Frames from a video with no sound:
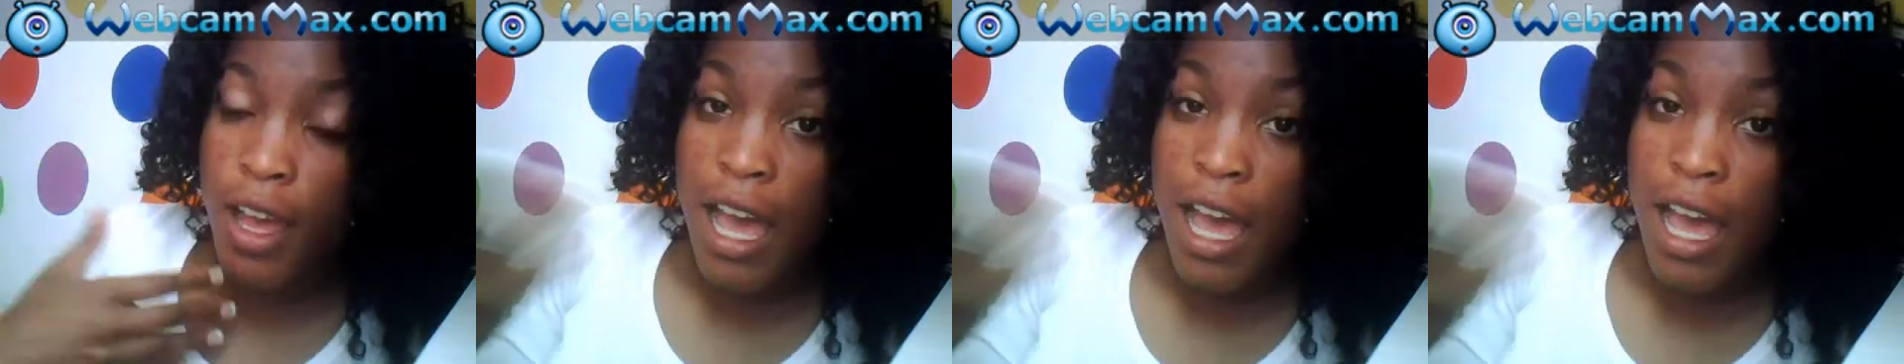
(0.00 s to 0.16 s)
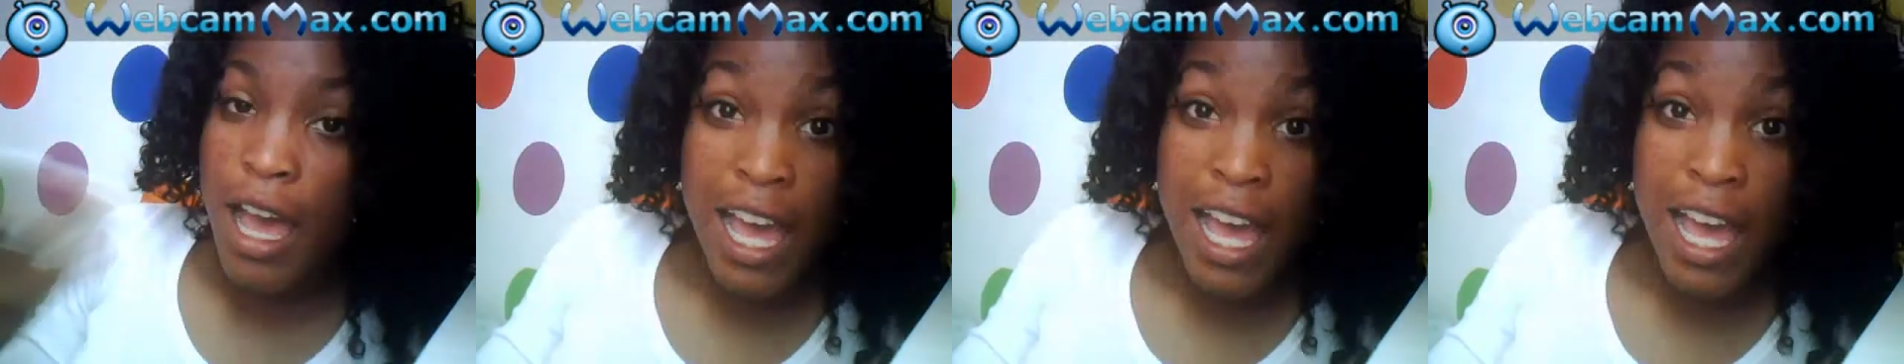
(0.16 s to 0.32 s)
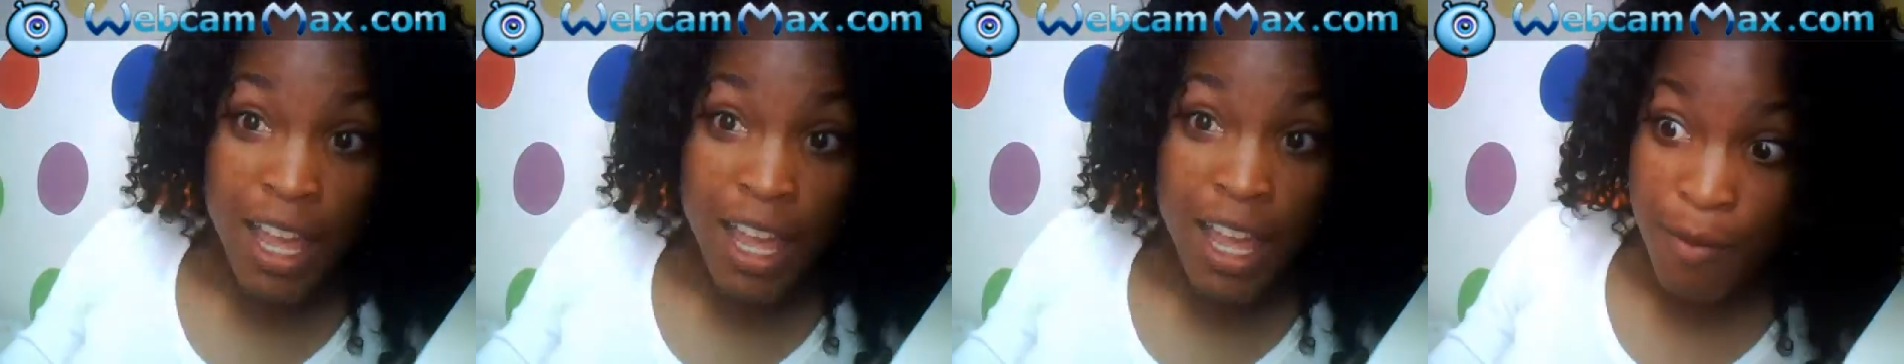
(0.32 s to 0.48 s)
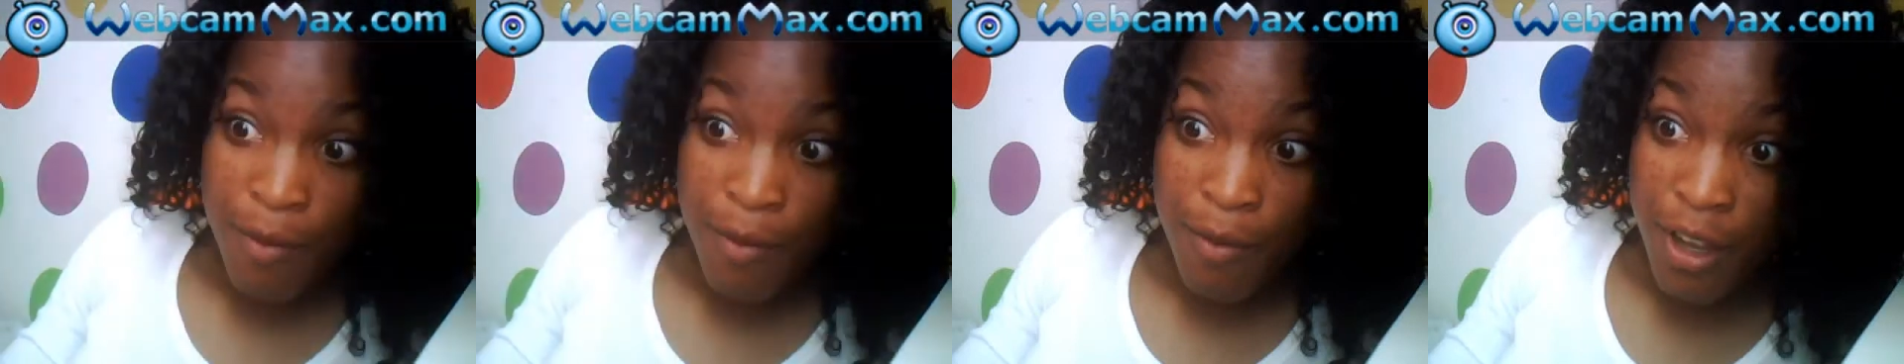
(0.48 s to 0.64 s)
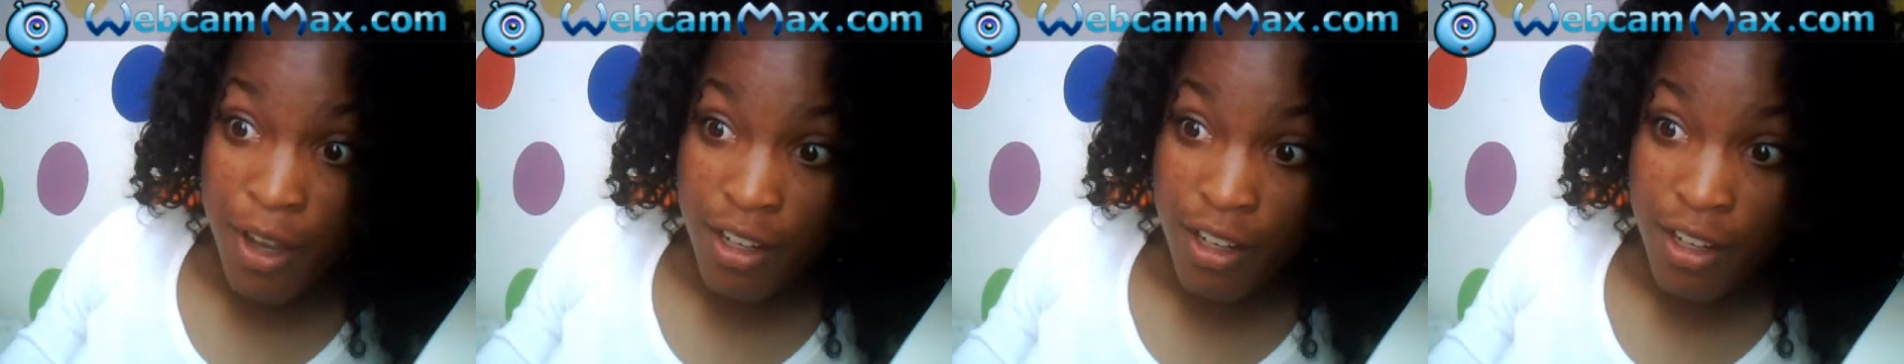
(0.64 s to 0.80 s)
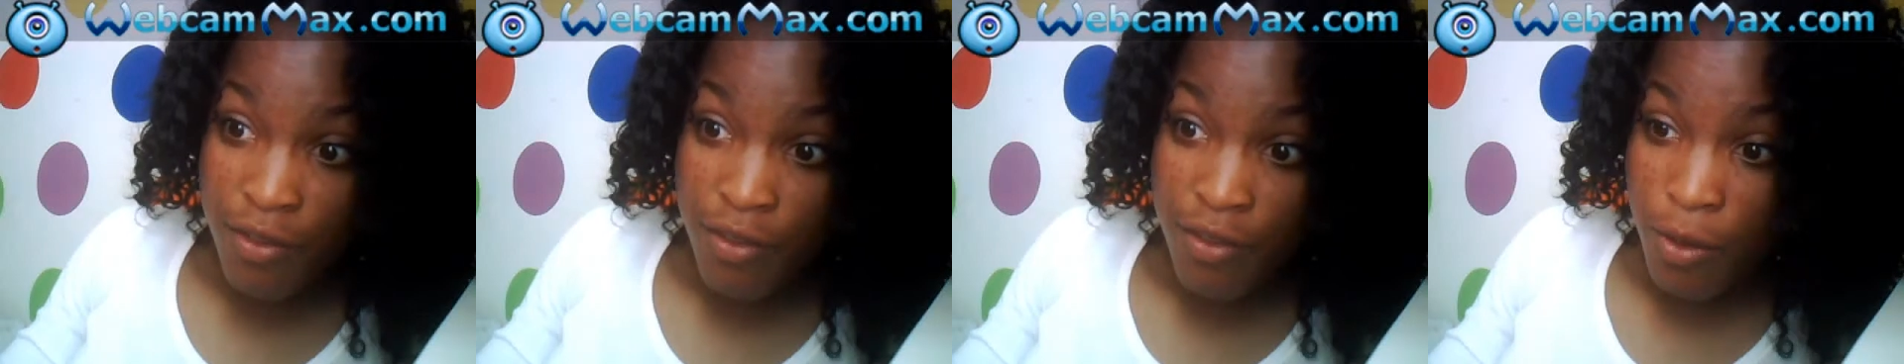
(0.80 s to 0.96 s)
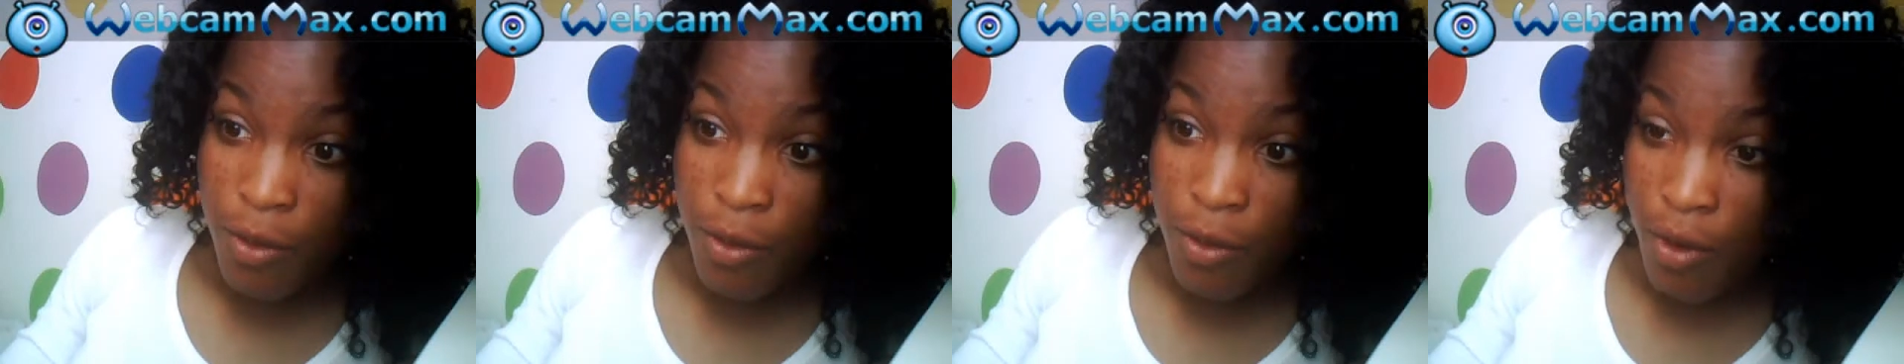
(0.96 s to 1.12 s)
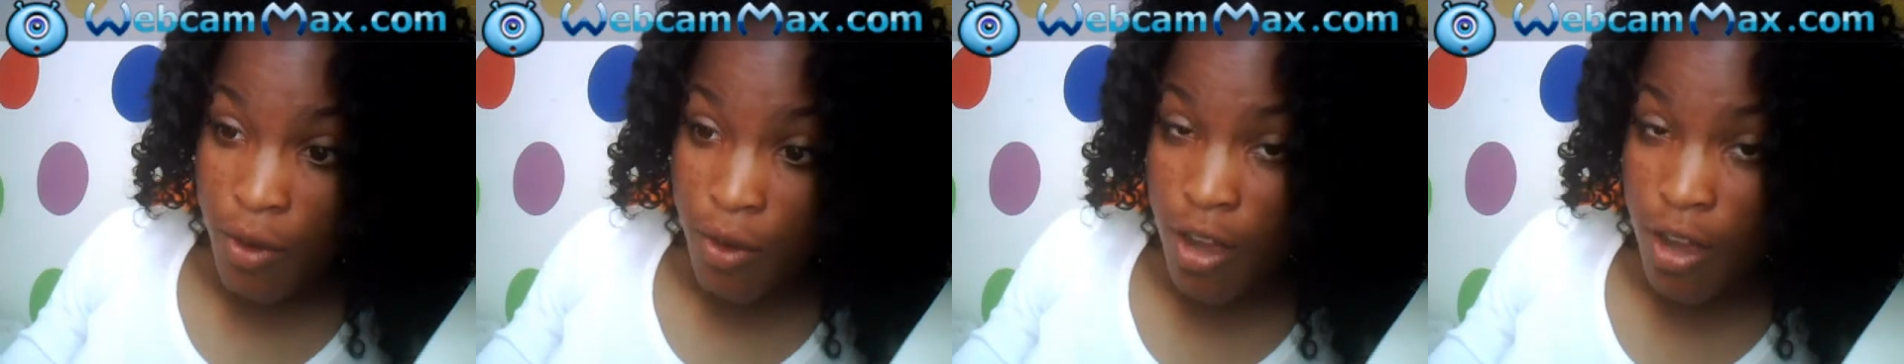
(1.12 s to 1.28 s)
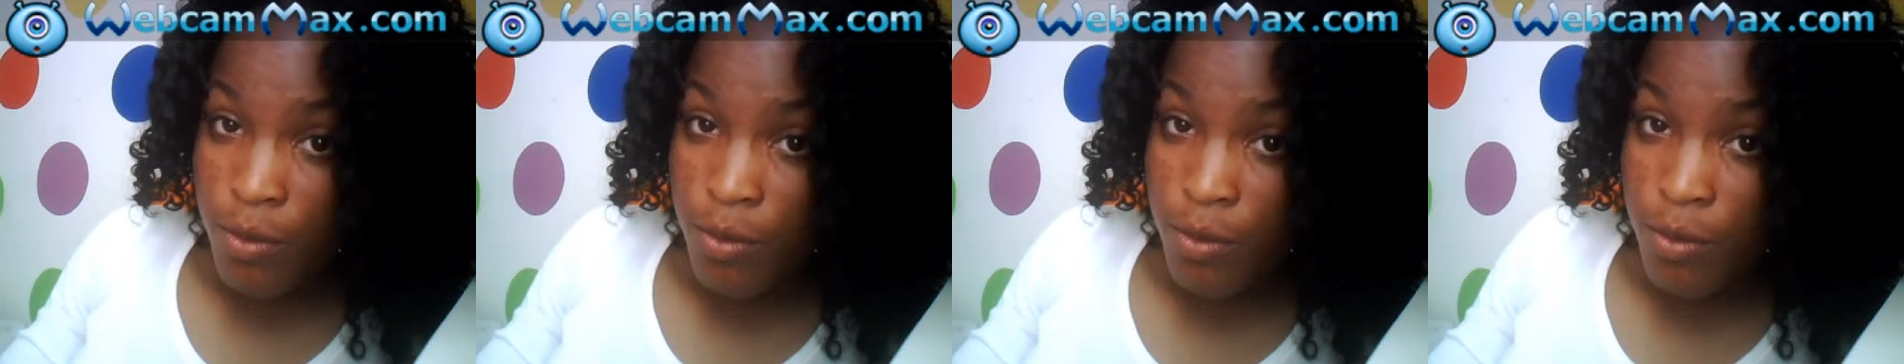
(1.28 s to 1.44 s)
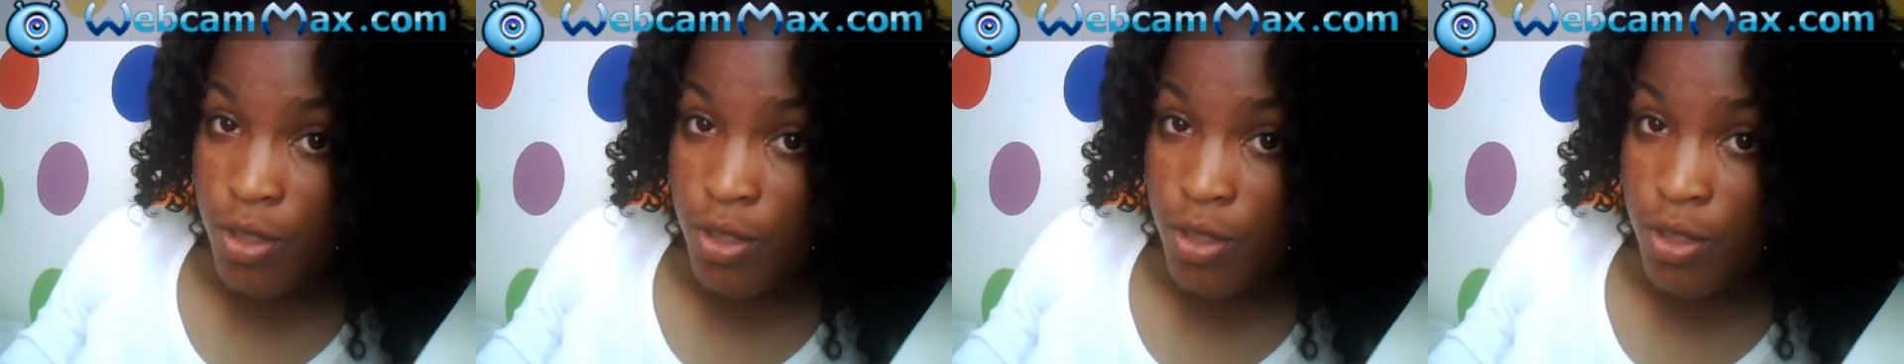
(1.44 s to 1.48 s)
had my hair done for prom,